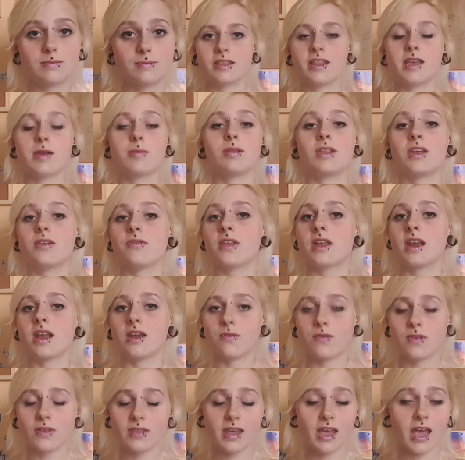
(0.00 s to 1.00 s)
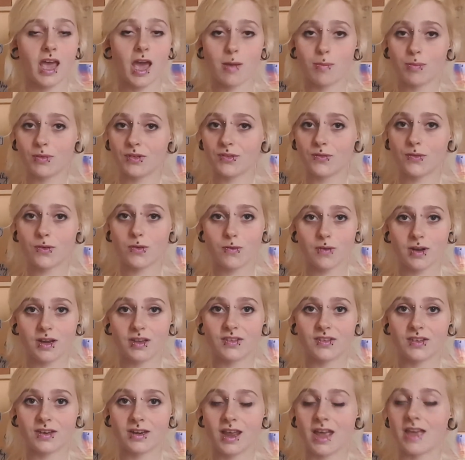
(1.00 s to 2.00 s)
They believe that everything happens for a
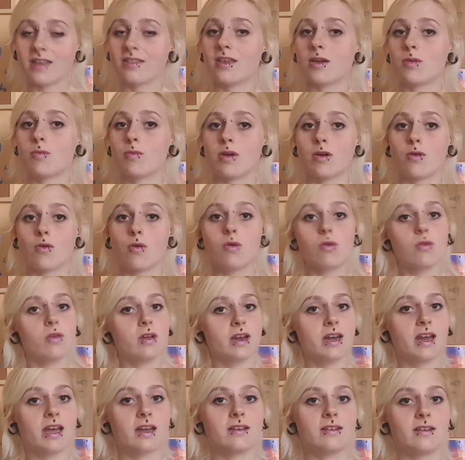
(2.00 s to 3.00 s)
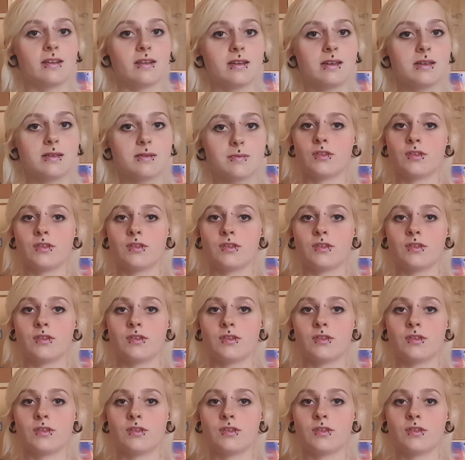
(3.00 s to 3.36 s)
reason and that we're all connected.